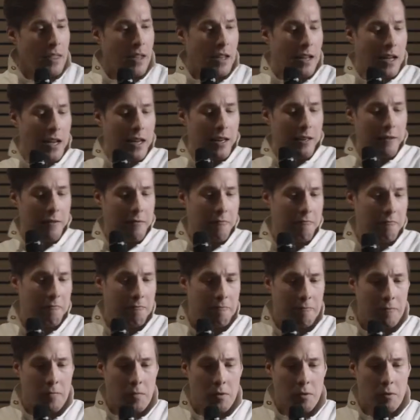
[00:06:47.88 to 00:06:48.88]
And
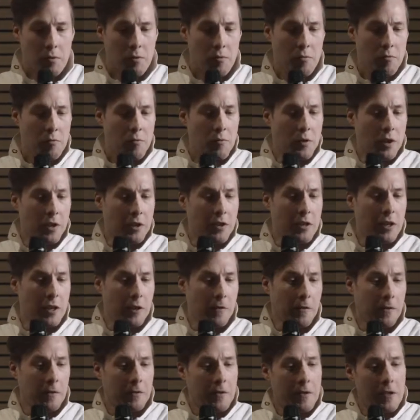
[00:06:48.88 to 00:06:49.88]
we're kind of